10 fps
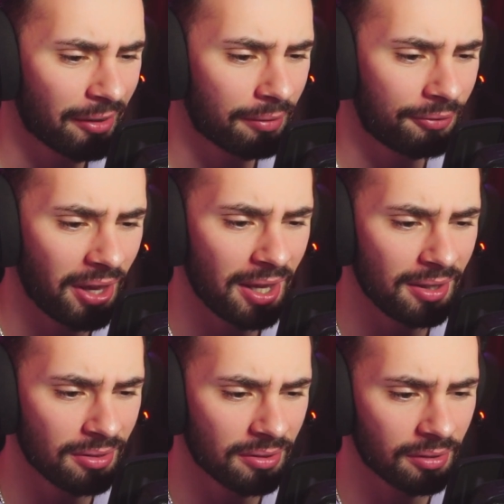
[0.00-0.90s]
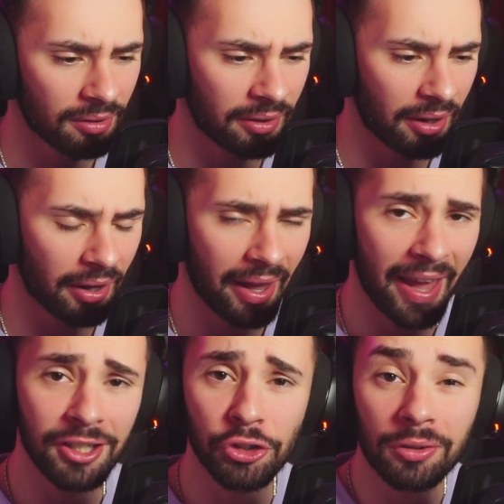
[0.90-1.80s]
Fiend, the
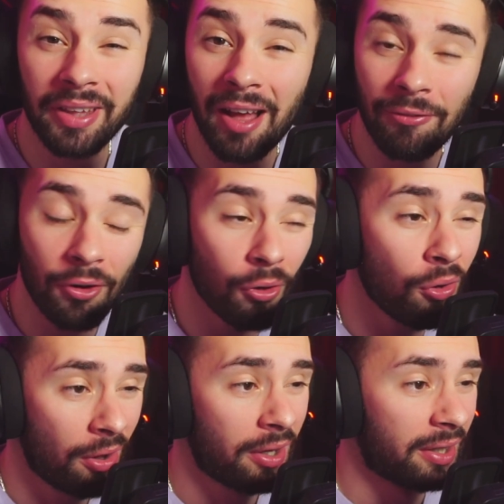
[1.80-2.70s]
Angel Devil,